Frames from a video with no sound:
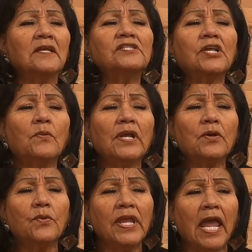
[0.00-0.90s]

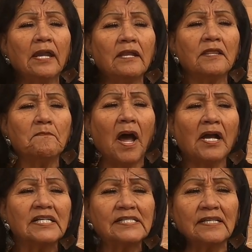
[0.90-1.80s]
Sewing created the
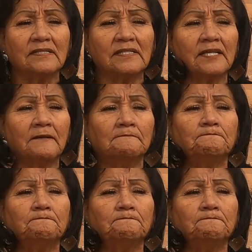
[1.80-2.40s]
moccasins,